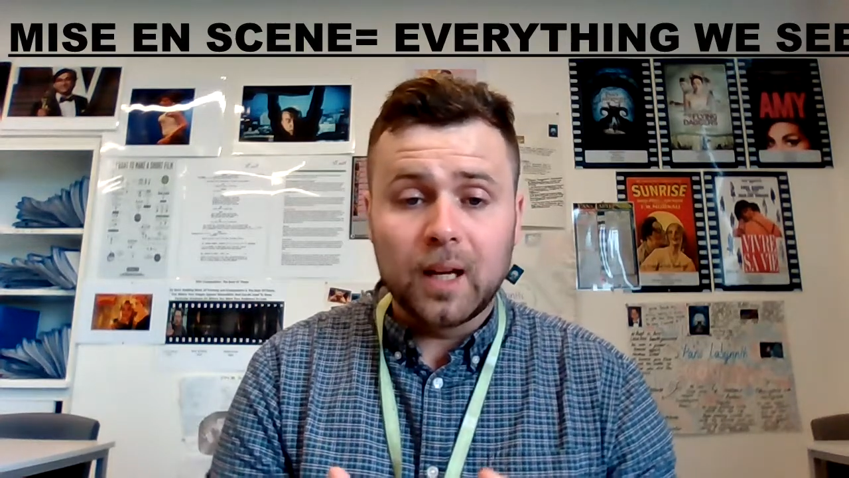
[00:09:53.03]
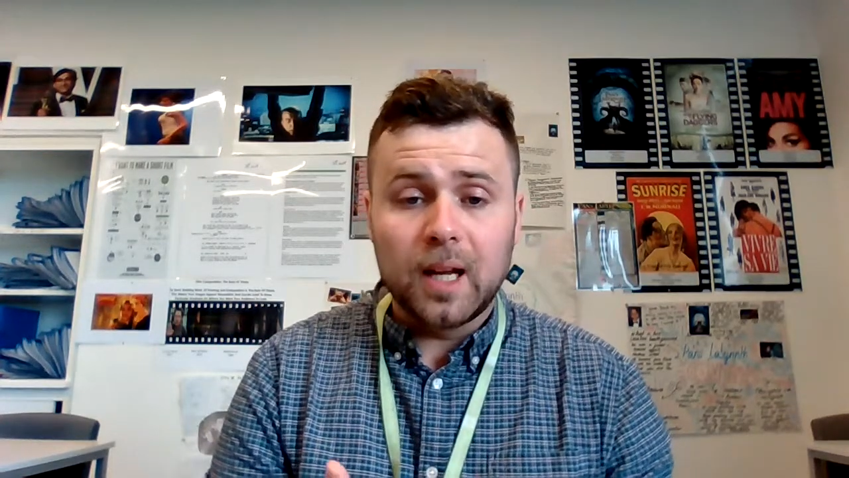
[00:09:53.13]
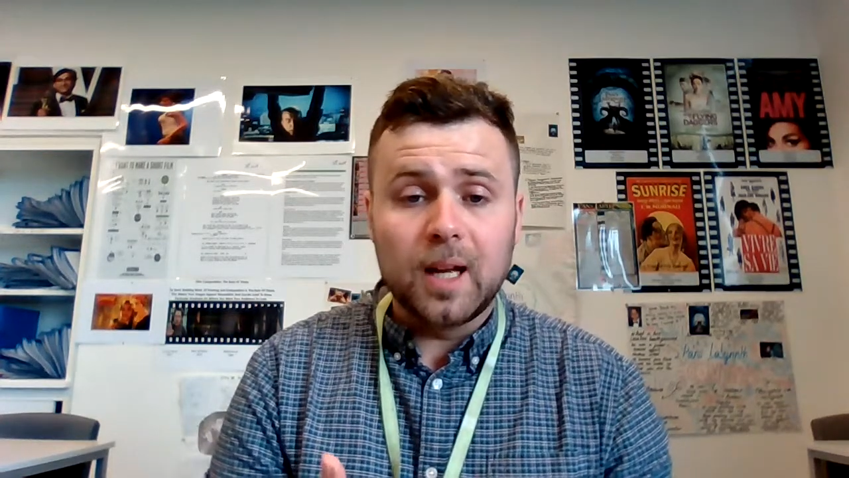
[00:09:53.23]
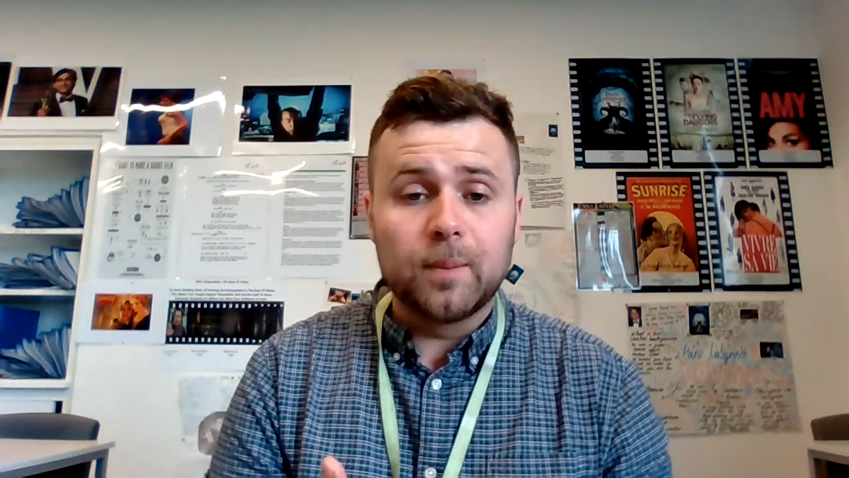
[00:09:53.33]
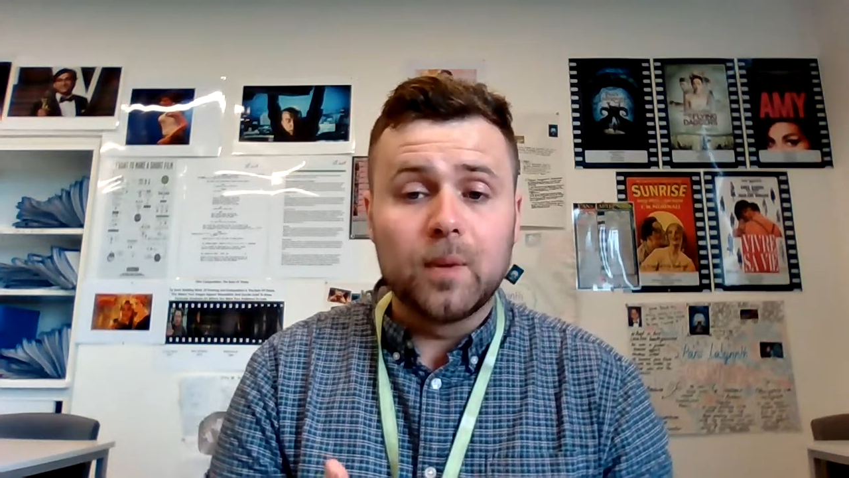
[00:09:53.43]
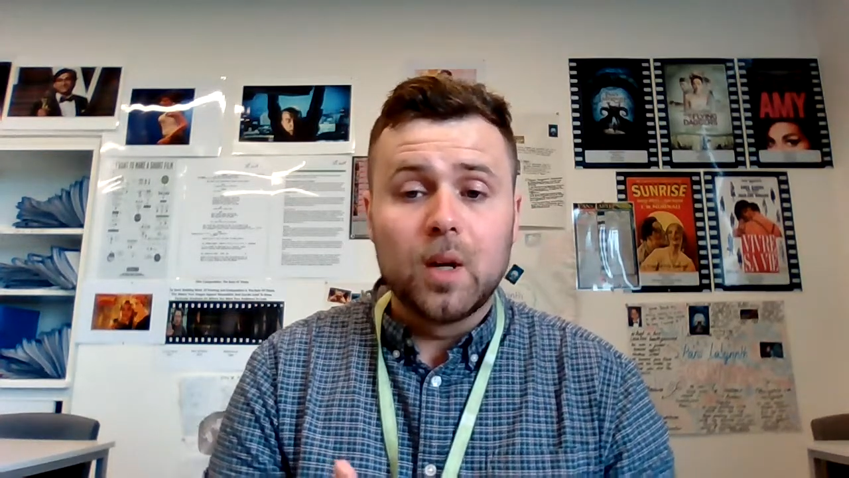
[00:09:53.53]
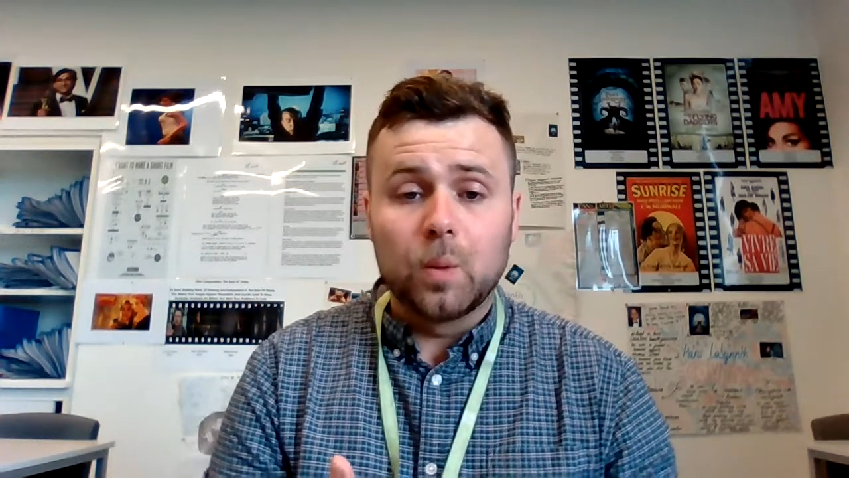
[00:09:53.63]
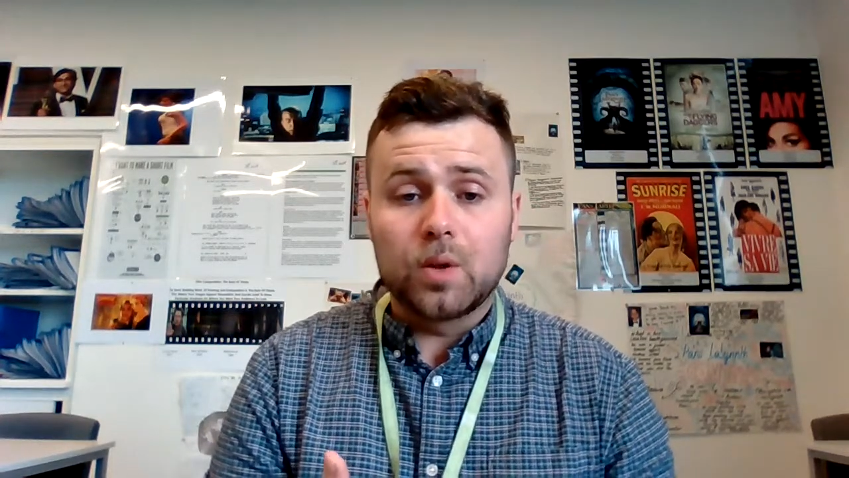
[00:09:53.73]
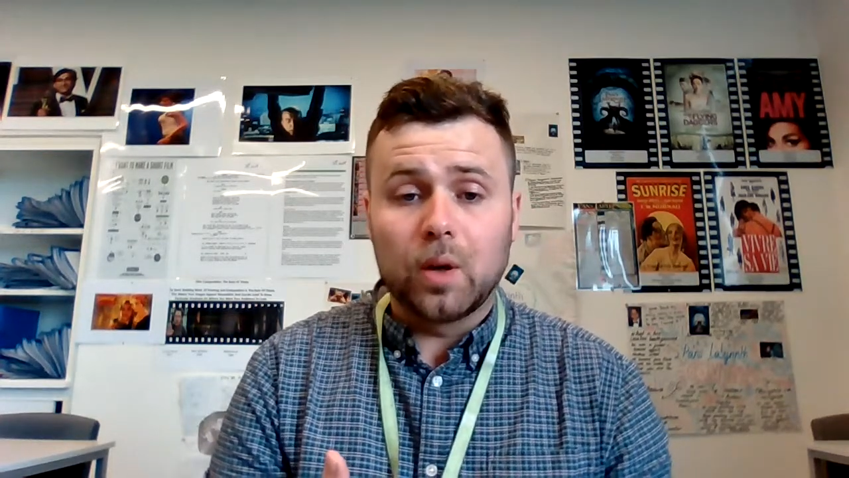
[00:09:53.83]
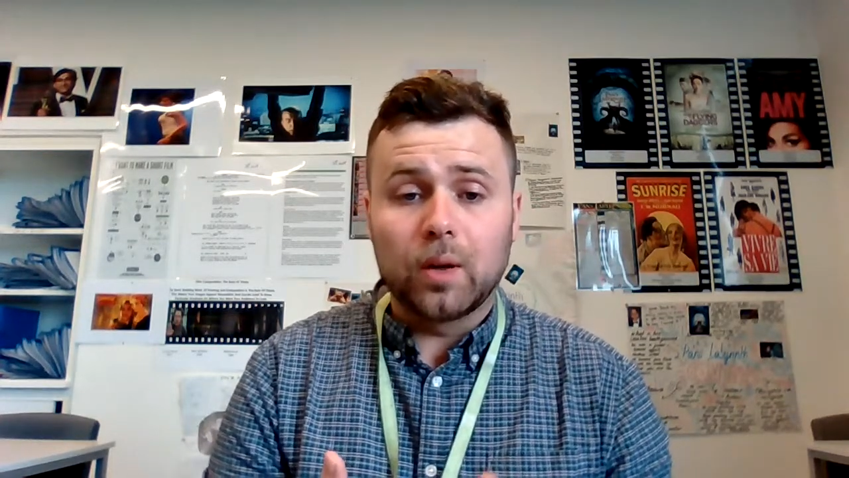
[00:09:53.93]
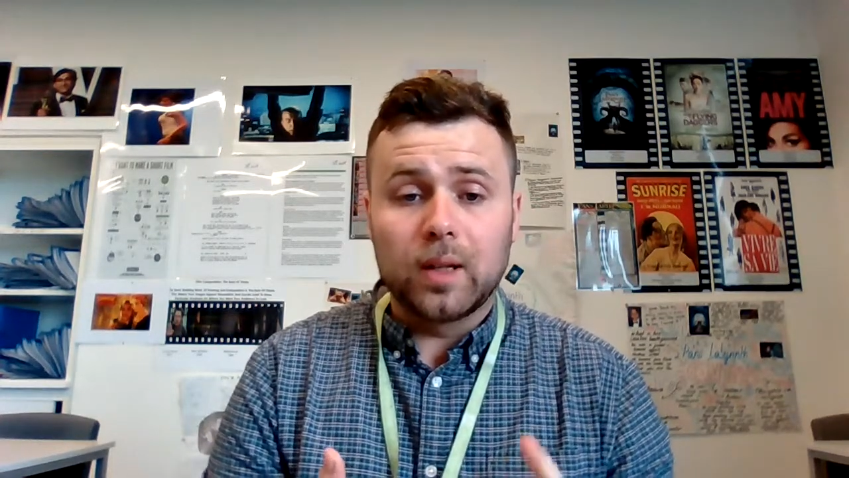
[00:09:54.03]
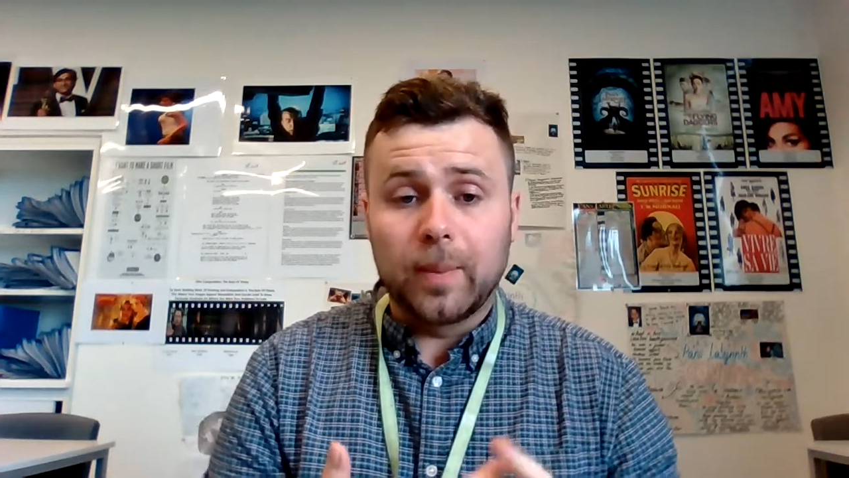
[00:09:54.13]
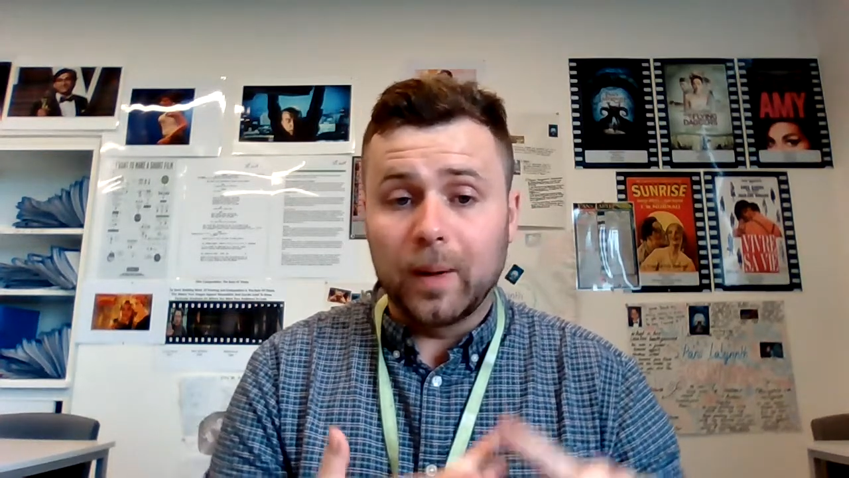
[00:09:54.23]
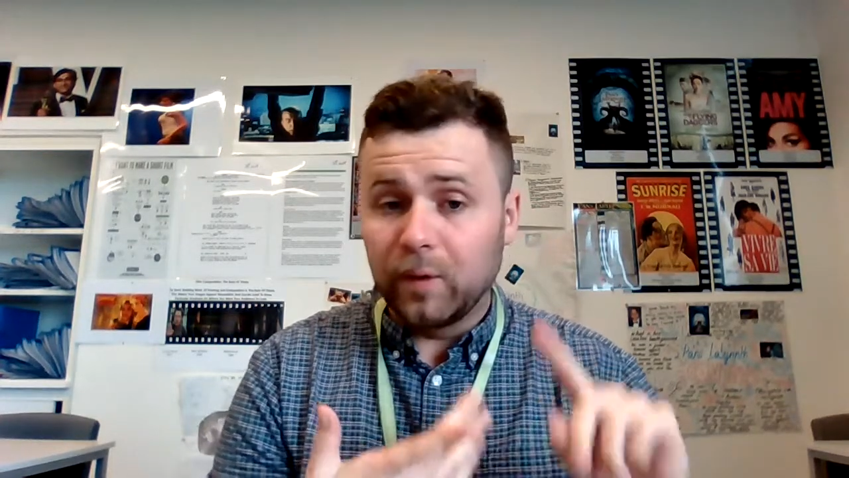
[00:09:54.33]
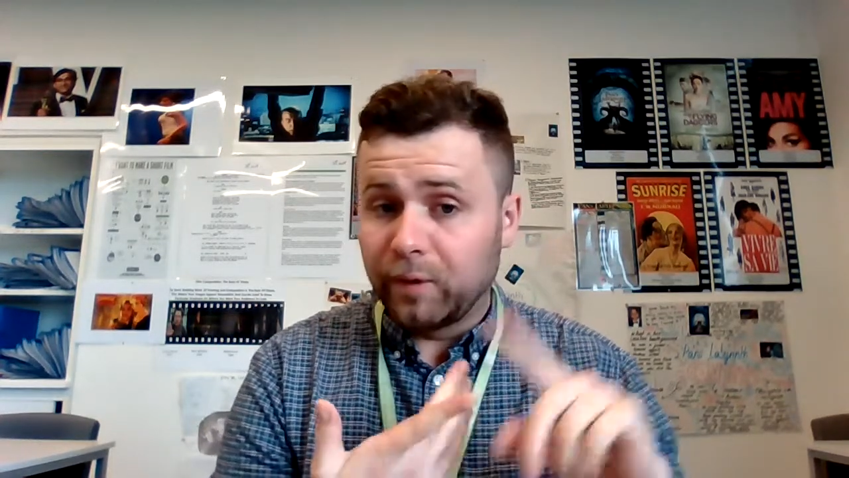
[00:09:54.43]
we're talking
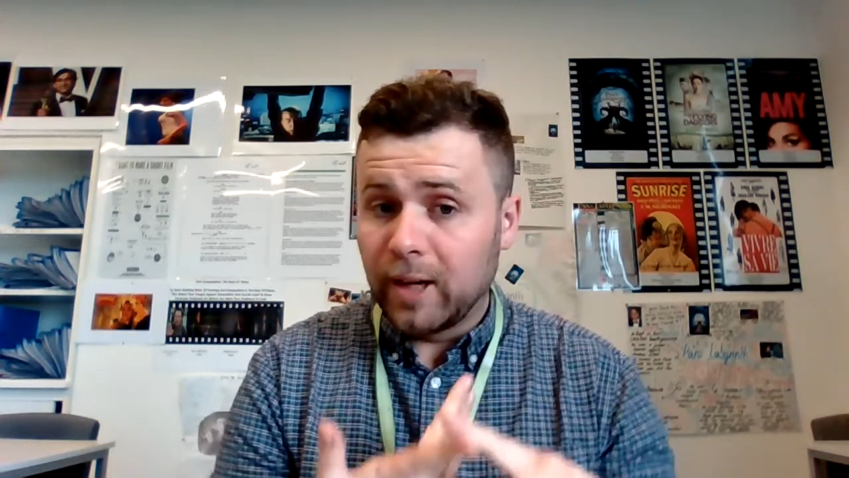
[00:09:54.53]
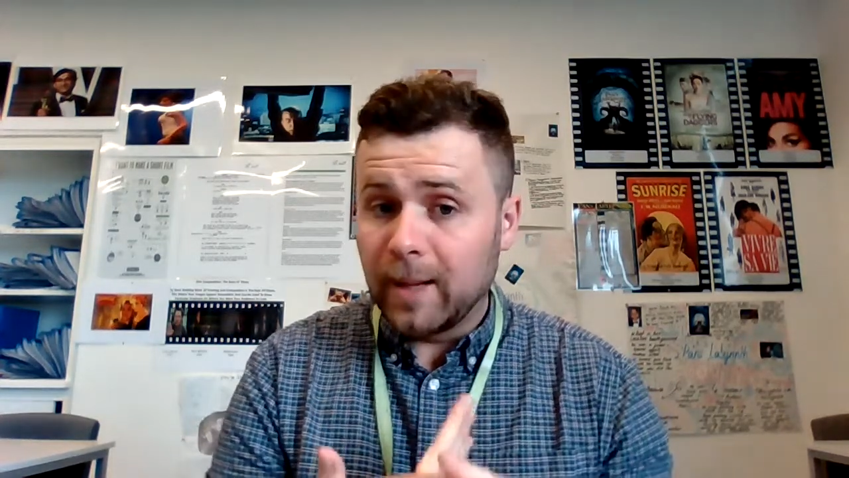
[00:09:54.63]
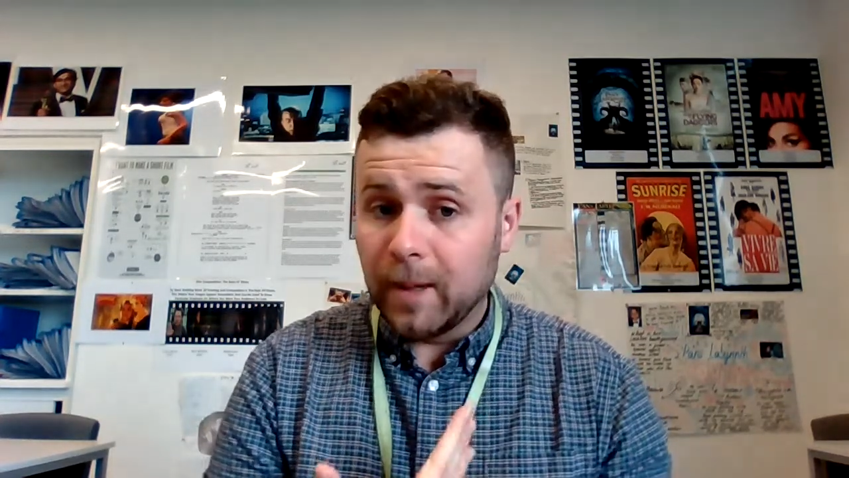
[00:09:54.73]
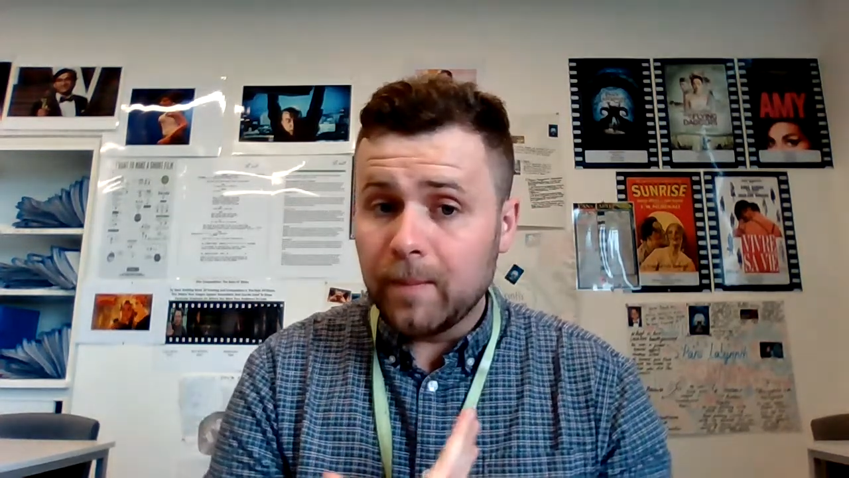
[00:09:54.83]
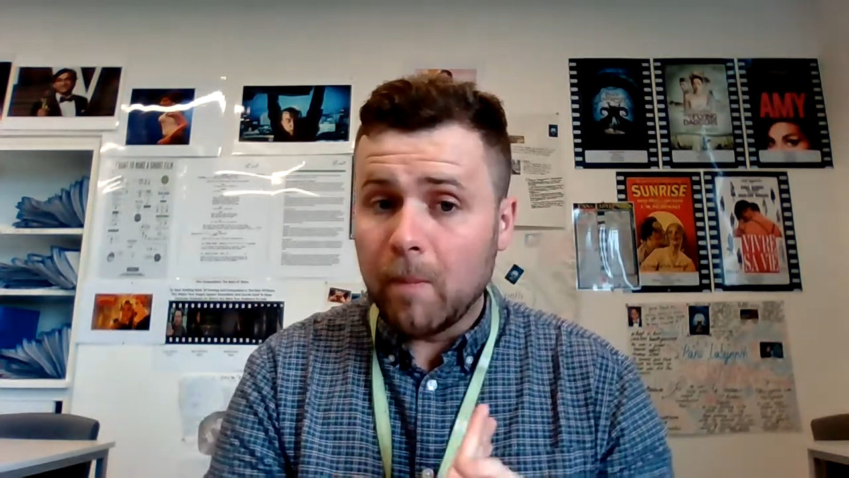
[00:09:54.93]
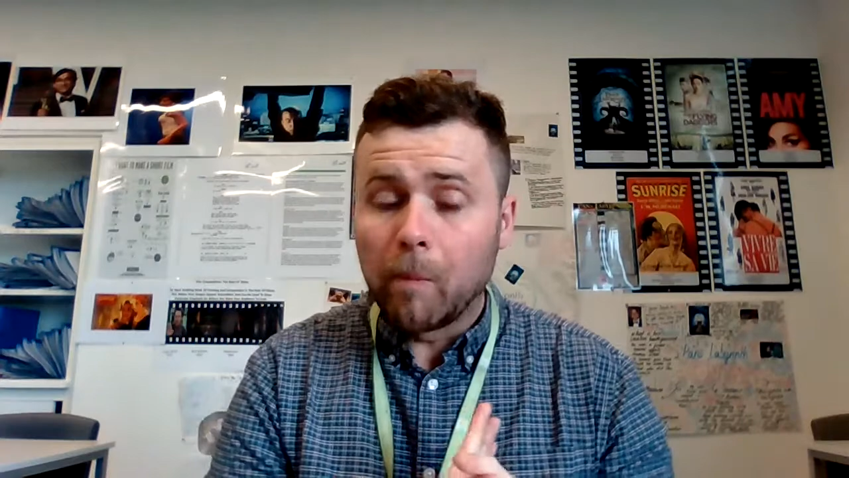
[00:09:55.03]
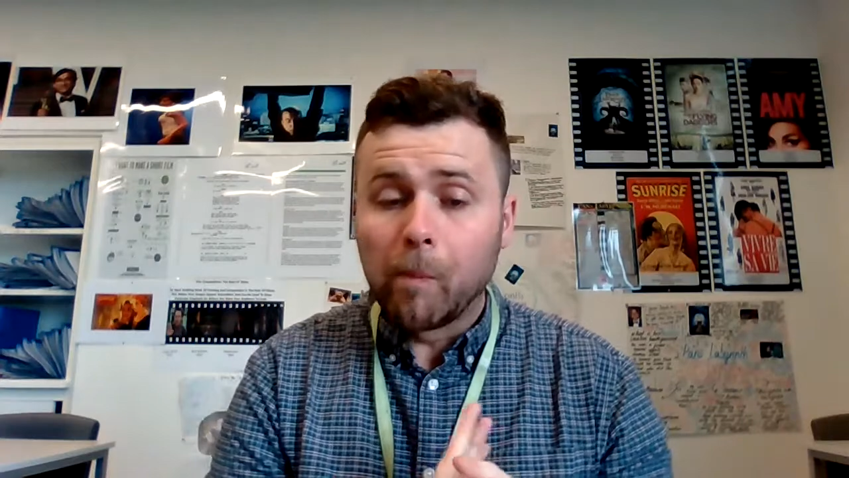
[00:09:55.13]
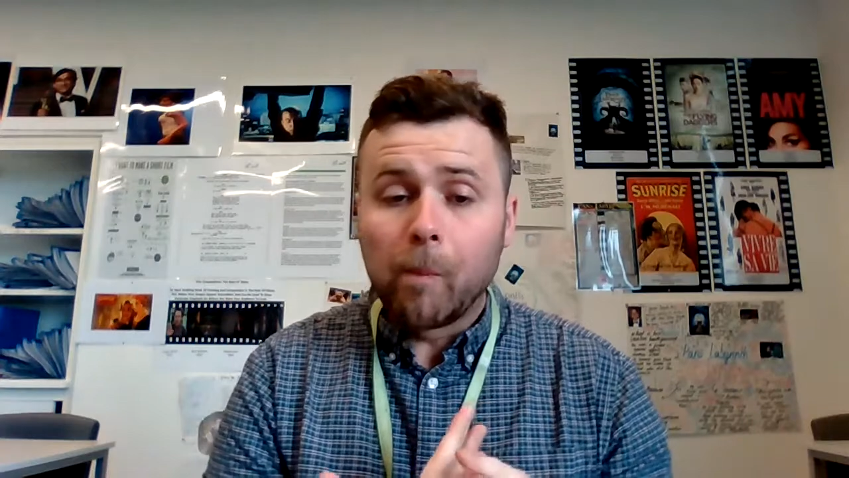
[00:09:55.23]
about framing.